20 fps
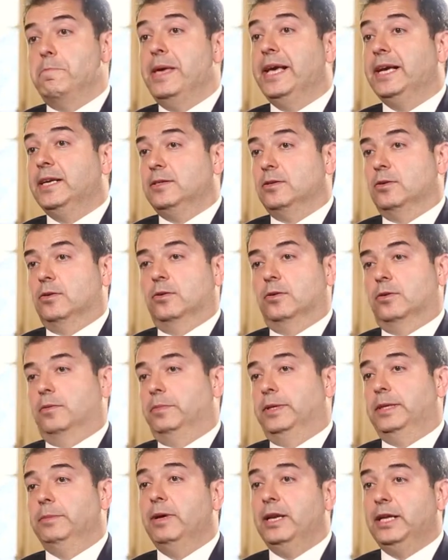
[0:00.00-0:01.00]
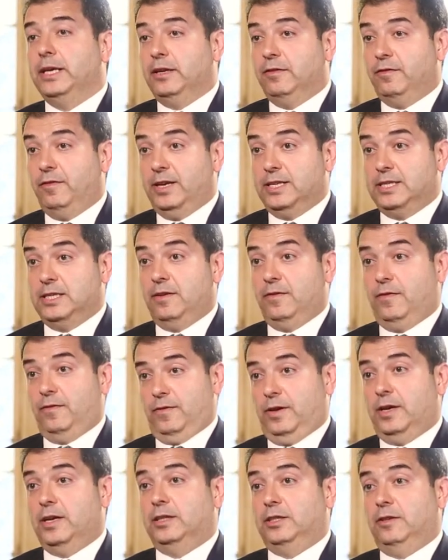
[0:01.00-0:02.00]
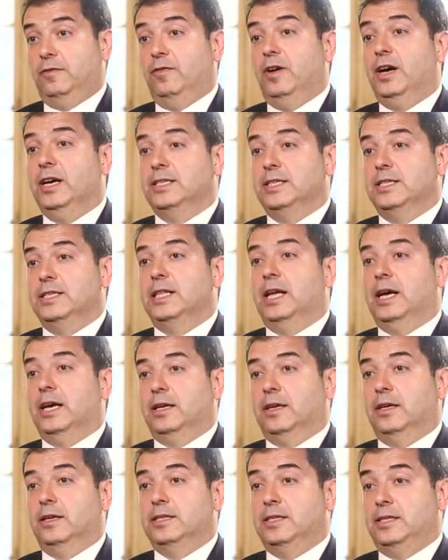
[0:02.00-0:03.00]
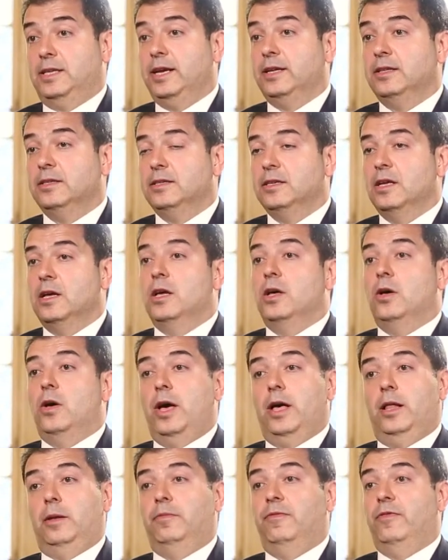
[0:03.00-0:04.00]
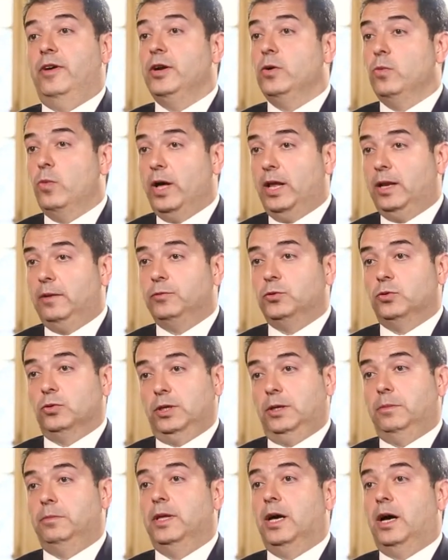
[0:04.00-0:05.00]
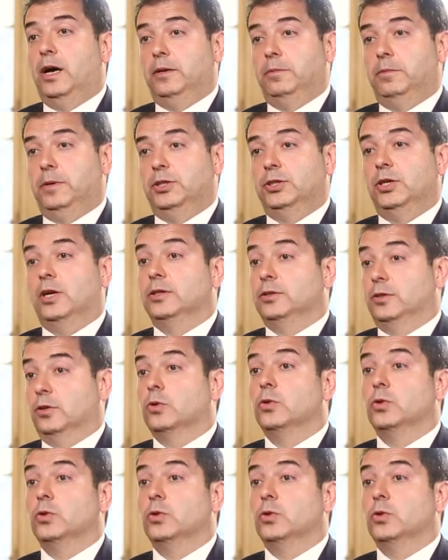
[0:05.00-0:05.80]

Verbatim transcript: MIGS or minimally invasive uh, devices like uh, stents help very well to keep the eye pressure under